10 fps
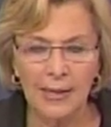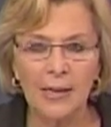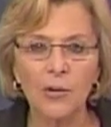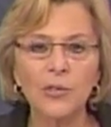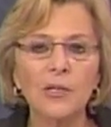
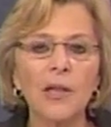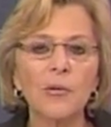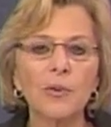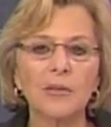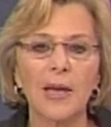Here's
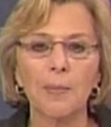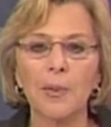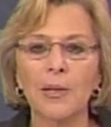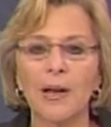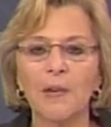another
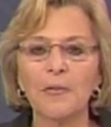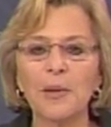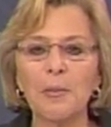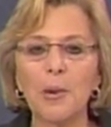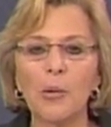example of
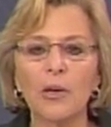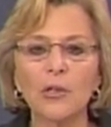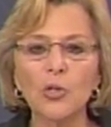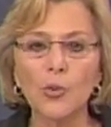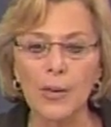the
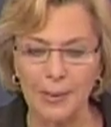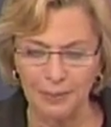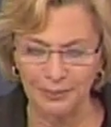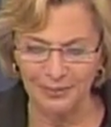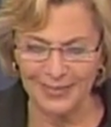American dream.
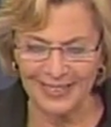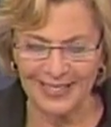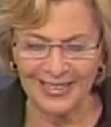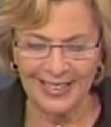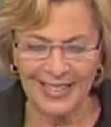
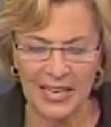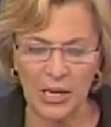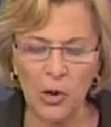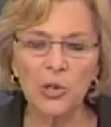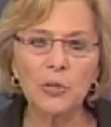And
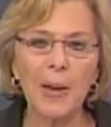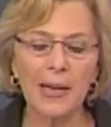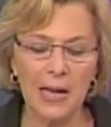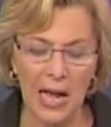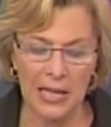I urge my
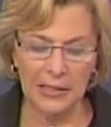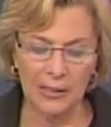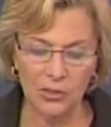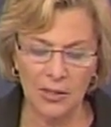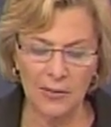
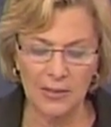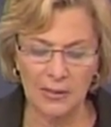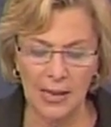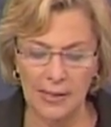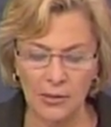colleagues in the
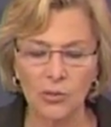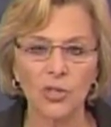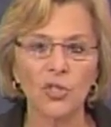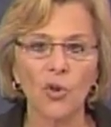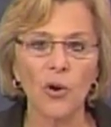Senate
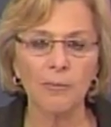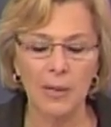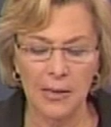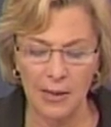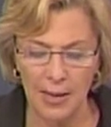to join
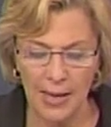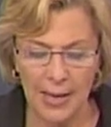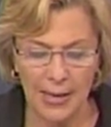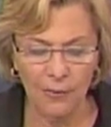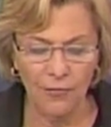me
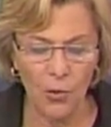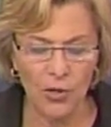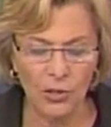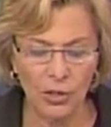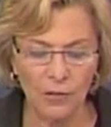in
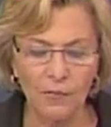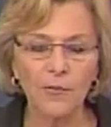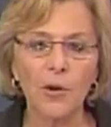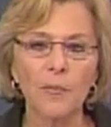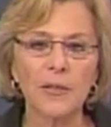voting to
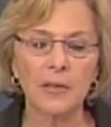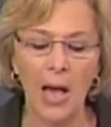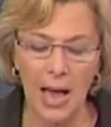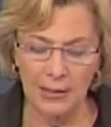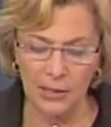confirm this
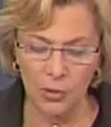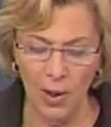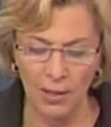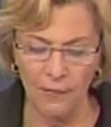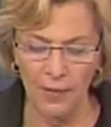highly
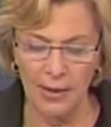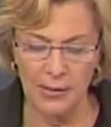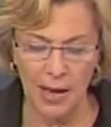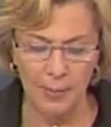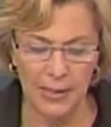qualified
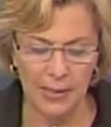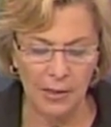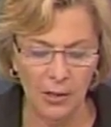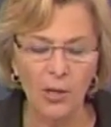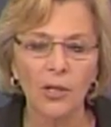nominee
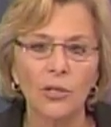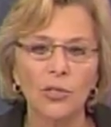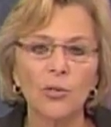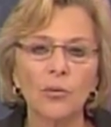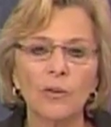
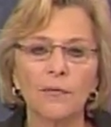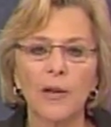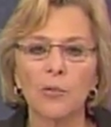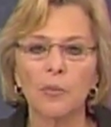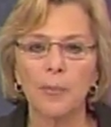to the federal